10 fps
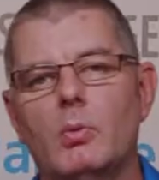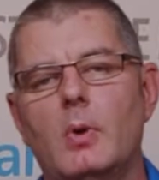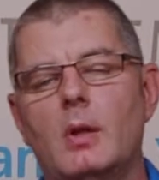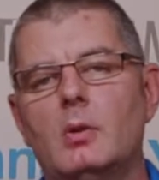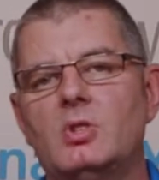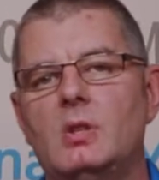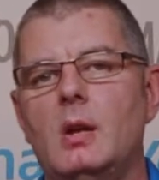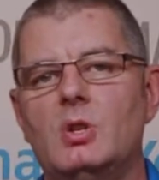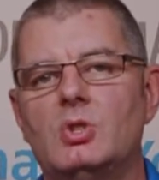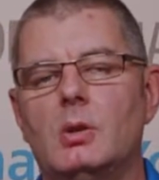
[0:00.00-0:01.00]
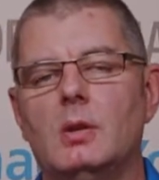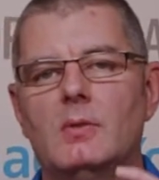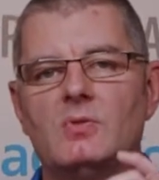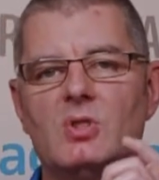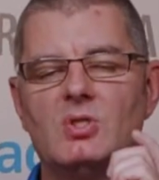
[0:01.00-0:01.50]
the weather station
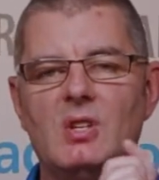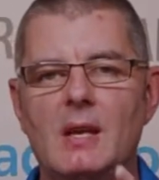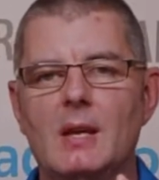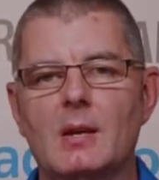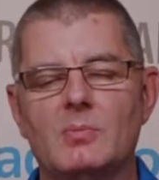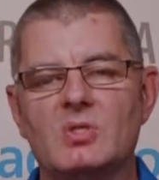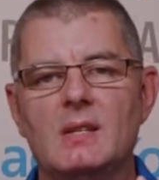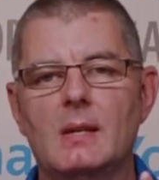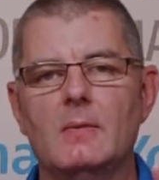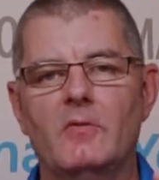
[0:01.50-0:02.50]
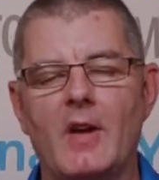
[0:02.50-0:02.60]
gives us EMC